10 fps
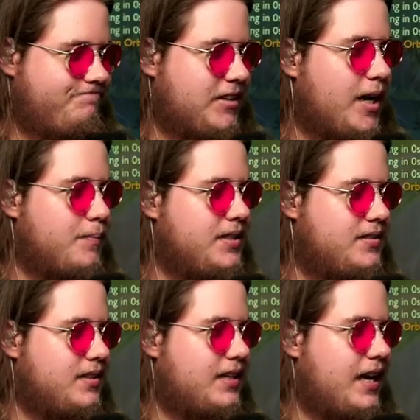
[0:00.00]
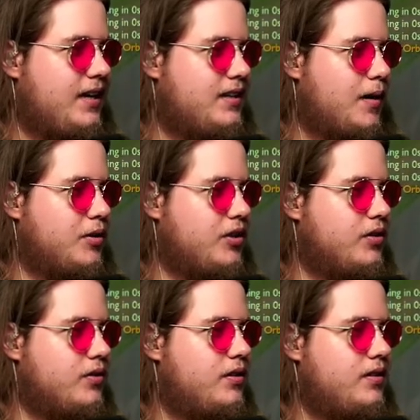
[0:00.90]
I missed the Kane
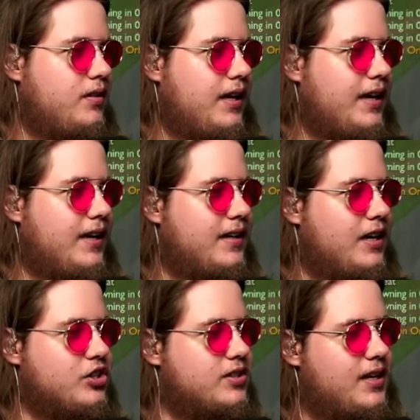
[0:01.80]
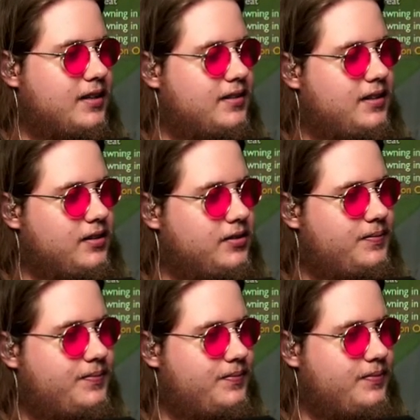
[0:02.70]
W, and I just get killed,
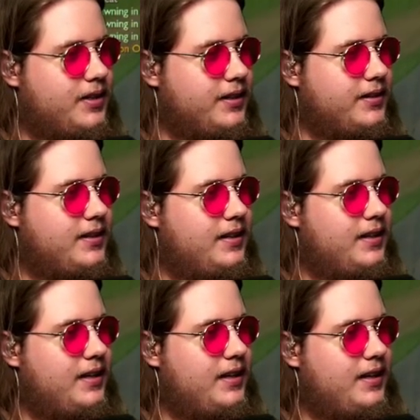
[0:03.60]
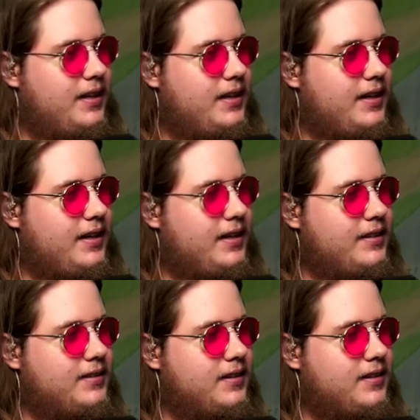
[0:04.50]
right? And
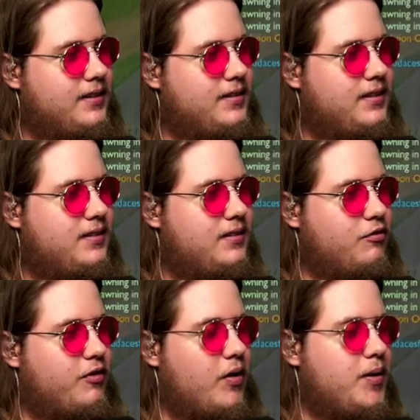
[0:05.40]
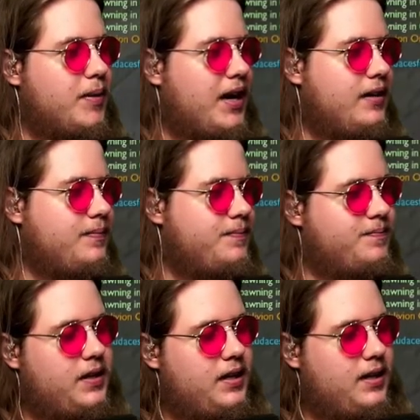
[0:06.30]
this is very bad.
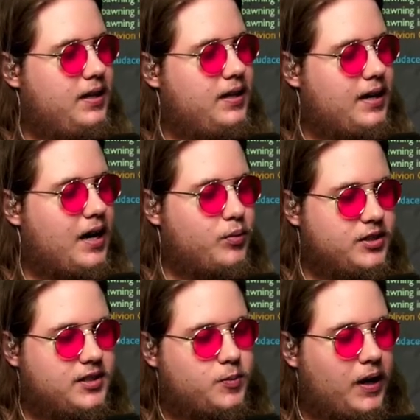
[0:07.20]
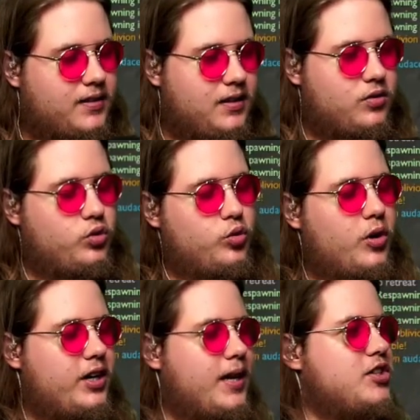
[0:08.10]
I was expecting to do
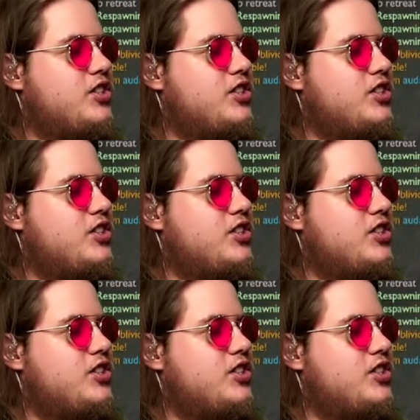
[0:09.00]
more damage.